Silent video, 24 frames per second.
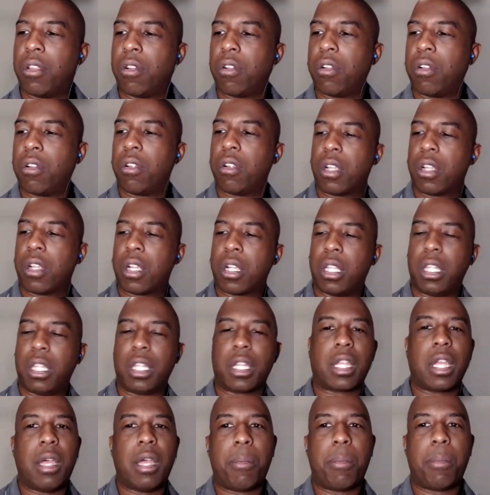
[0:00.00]
like your
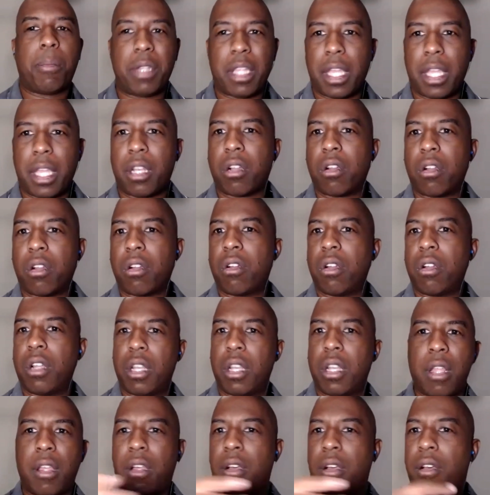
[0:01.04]
ClickUp, Later,
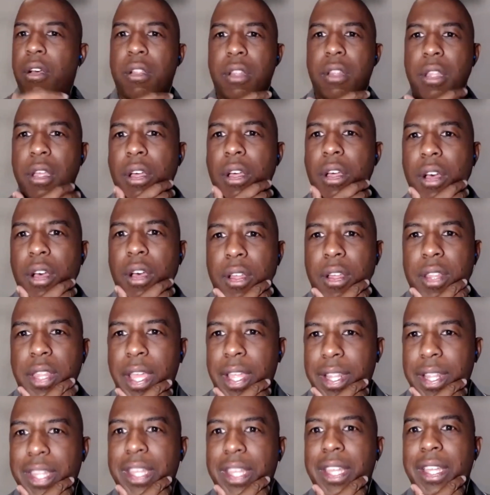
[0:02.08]
and all
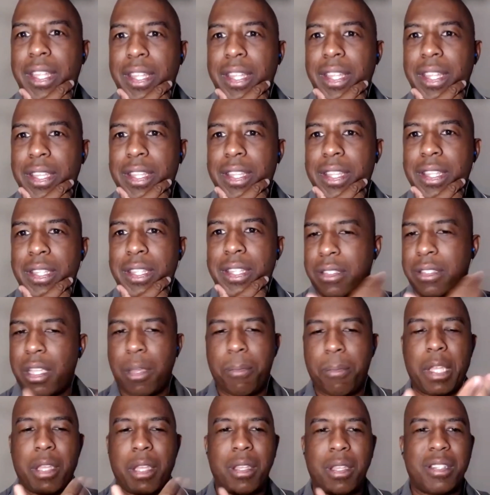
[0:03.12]
that? Like,
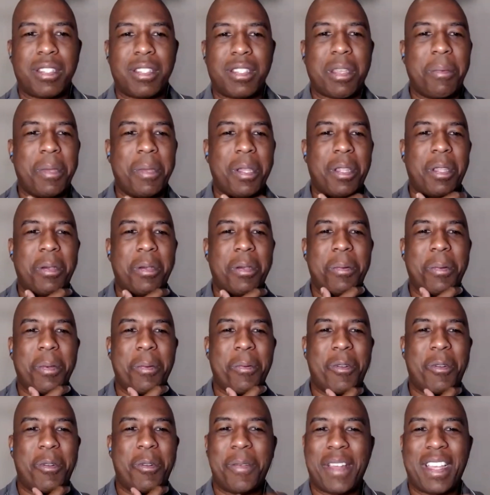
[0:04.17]
tell me a little
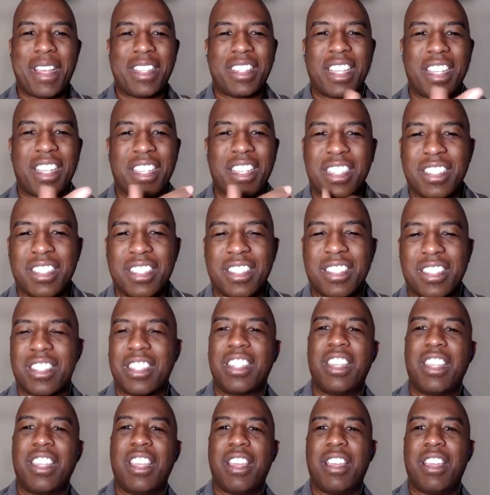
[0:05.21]
bit more about that,
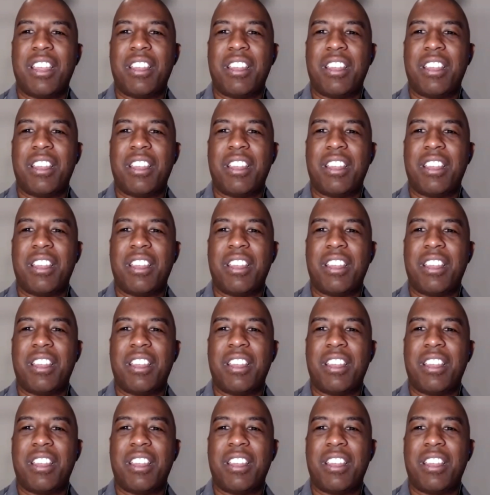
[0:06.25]
because